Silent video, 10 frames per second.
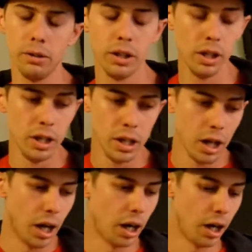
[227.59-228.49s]

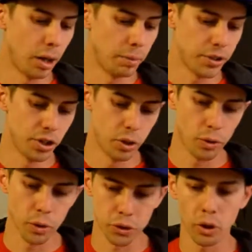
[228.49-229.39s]
know. Um, you know,
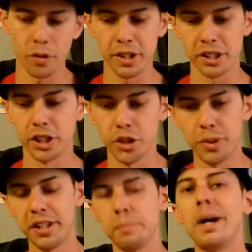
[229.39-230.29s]
those are all things that you
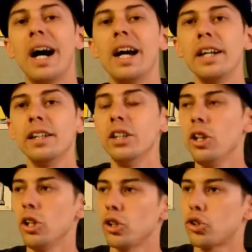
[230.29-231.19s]
need to buy.
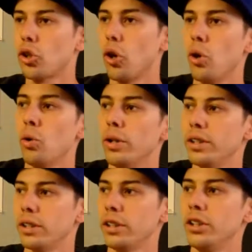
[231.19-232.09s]
So
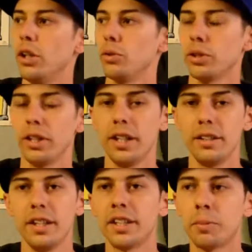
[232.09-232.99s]
you know,
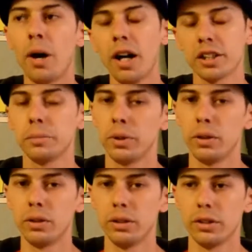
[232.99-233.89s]
it's
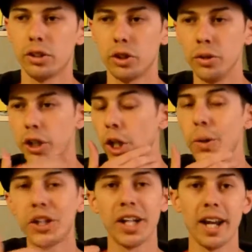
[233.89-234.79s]
possible to
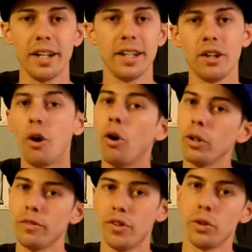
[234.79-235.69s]
negotiate in
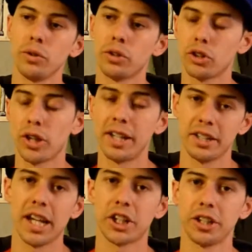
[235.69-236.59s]
all of those
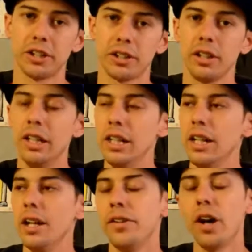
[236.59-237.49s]
transactions.
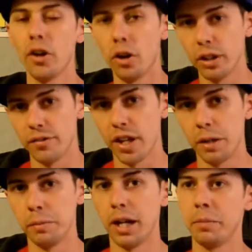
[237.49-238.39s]
Not all of
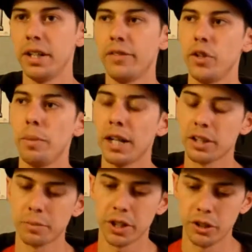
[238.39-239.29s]
them. I mean, if you buy
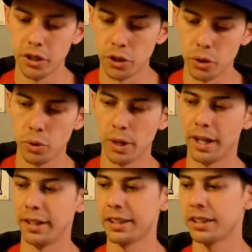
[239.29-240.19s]
something new and let's